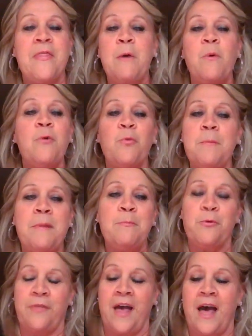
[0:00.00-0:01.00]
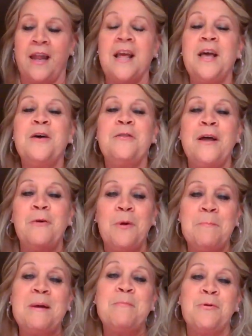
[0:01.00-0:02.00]
They won't remember that. They'll
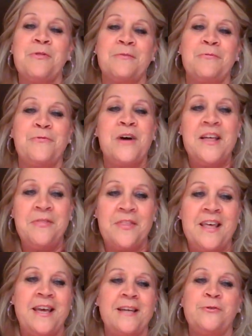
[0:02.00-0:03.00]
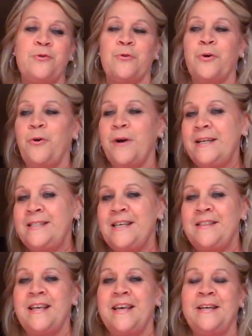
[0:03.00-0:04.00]
remember the fun things or the
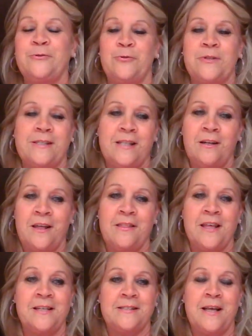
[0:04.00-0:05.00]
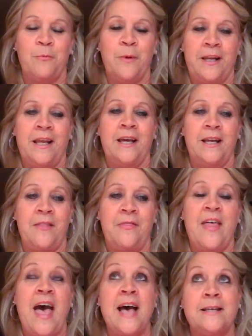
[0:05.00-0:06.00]
crazy things or the silly things that we did. And
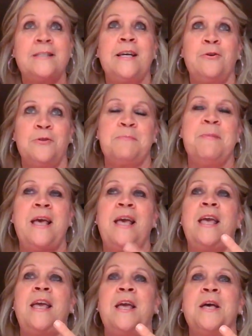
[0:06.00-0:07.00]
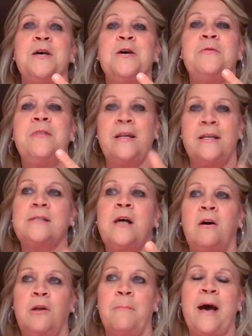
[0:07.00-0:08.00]
that tells me that it's
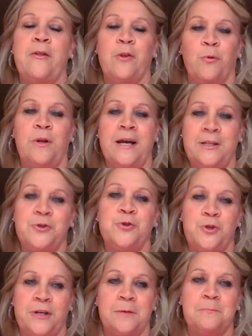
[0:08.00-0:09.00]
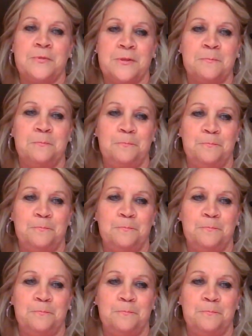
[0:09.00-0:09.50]
all about the relationships.